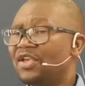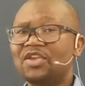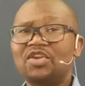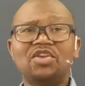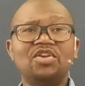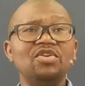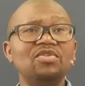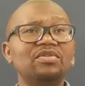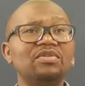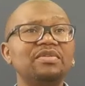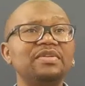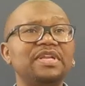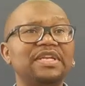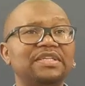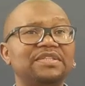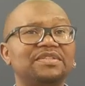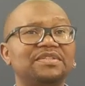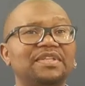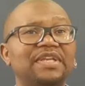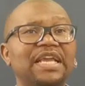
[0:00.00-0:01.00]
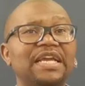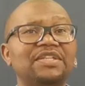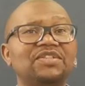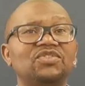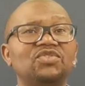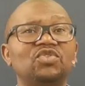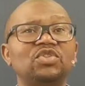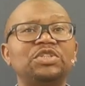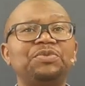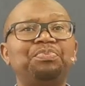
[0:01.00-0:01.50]
Cuteness
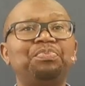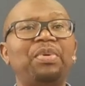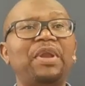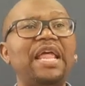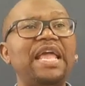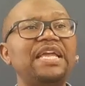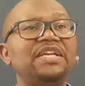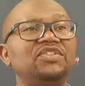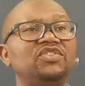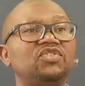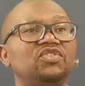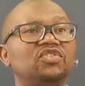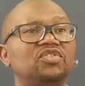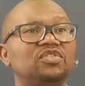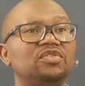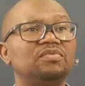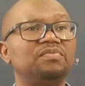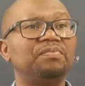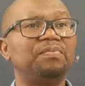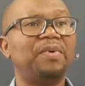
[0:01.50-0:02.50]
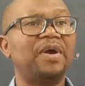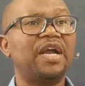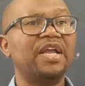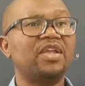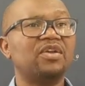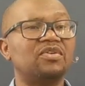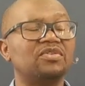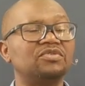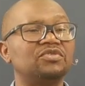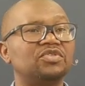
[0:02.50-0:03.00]
gets replaced by
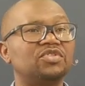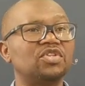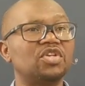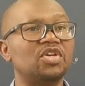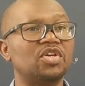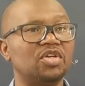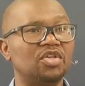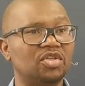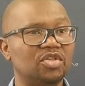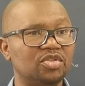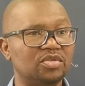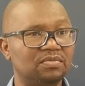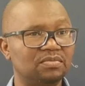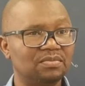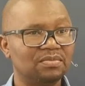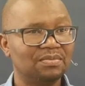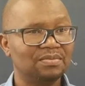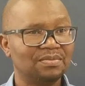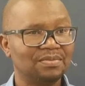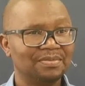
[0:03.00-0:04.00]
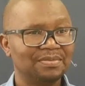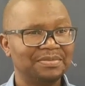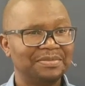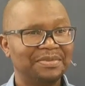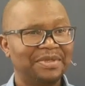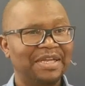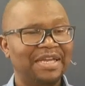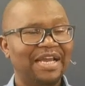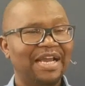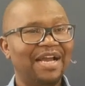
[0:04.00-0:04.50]
concern.
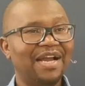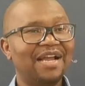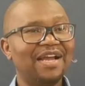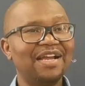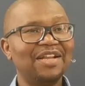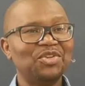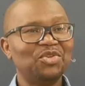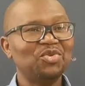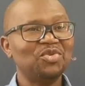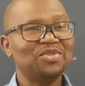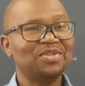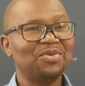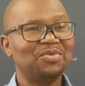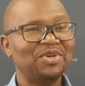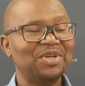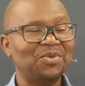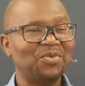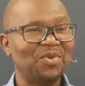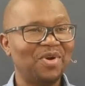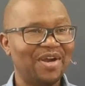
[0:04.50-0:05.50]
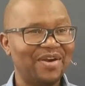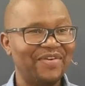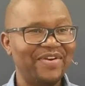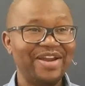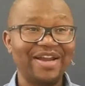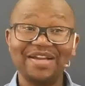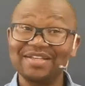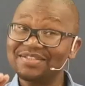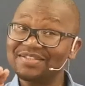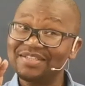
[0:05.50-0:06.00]
I can't use the word
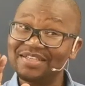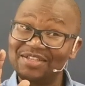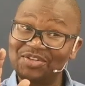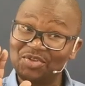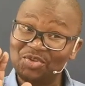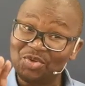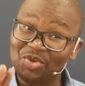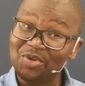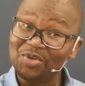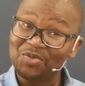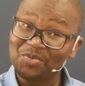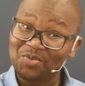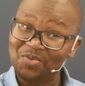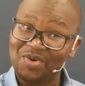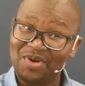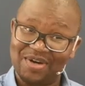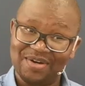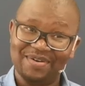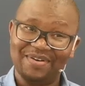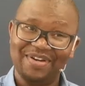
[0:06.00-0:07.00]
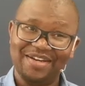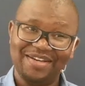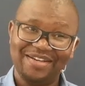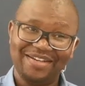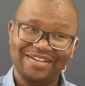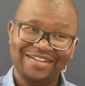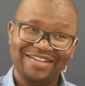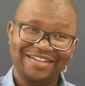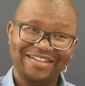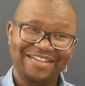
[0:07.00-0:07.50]
worry. I said, don't worry.
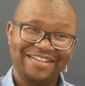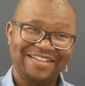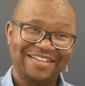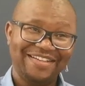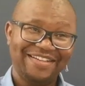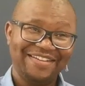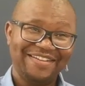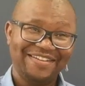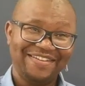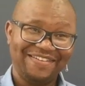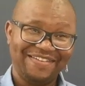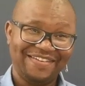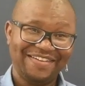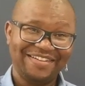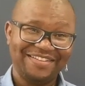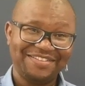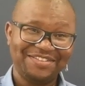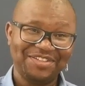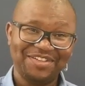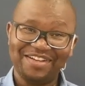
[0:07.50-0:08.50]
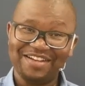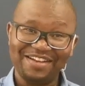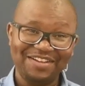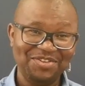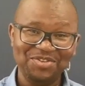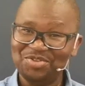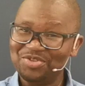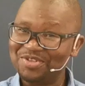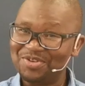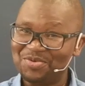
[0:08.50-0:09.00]
All right, so I
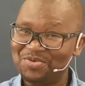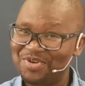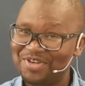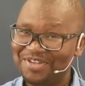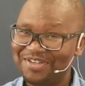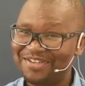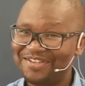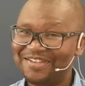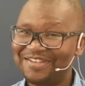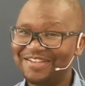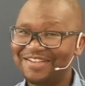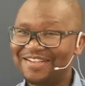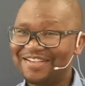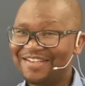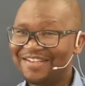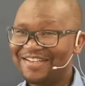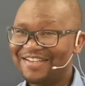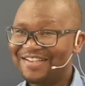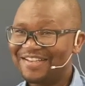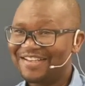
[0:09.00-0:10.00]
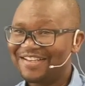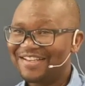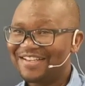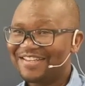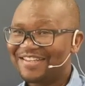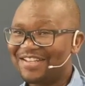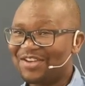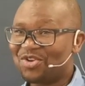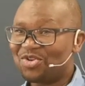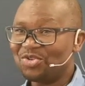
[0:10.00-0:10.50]
can't use the word.
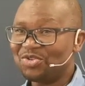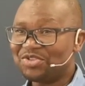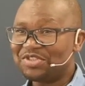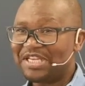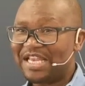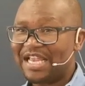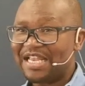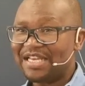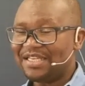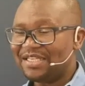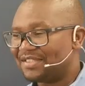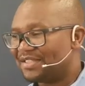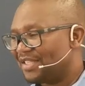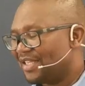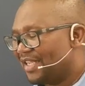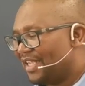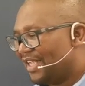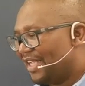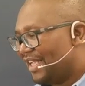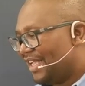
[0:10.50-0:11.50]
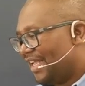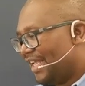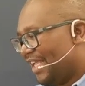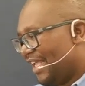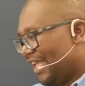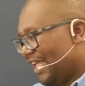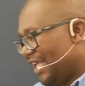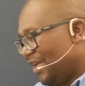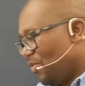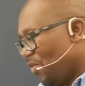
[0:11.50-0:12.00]
The concern is,
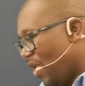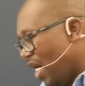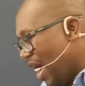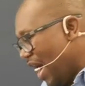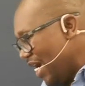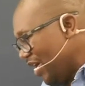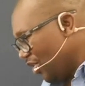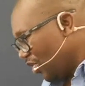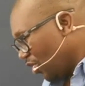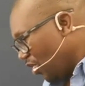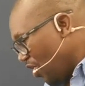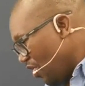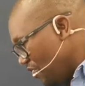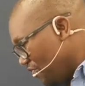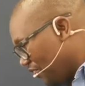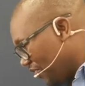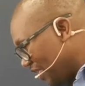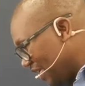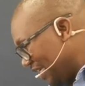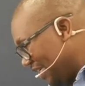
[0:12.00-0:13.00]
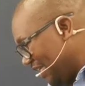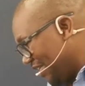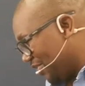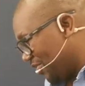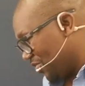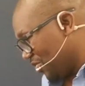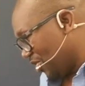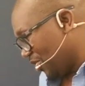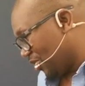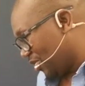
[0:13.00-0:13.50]
hey, why Rover
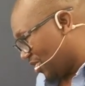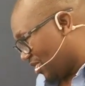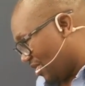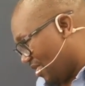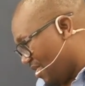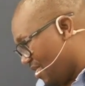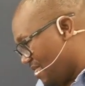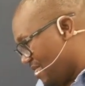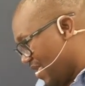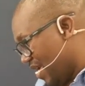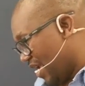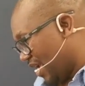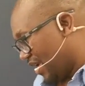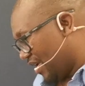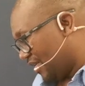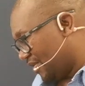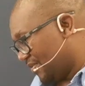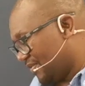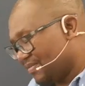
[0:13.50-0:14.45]
is not growing?